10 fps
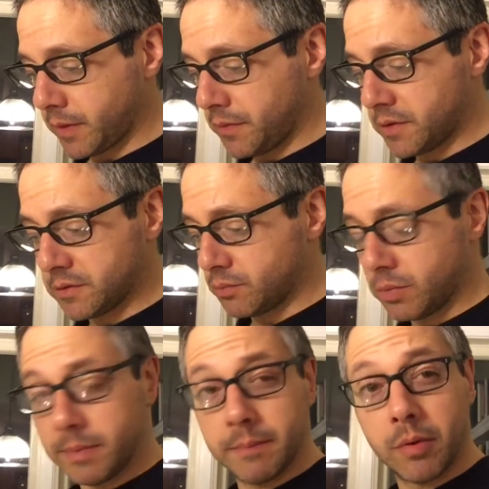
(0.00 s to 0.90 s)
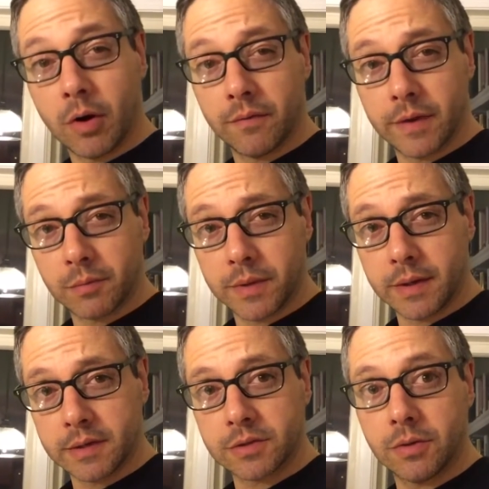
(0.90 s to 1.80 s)
This would be perfect with a
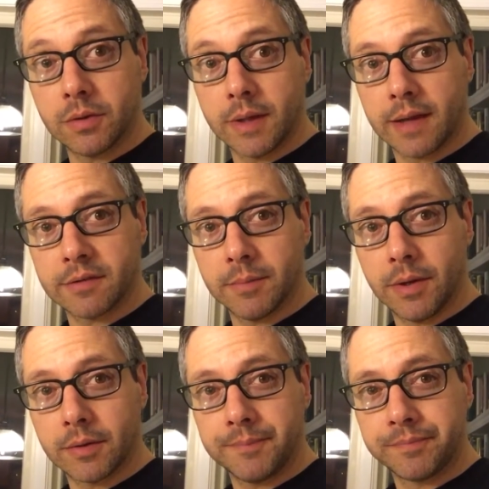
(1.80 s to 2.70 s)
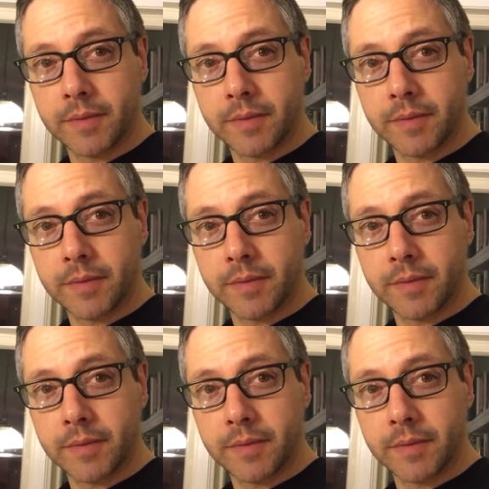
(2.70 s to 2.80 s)
nice cold glass of milk.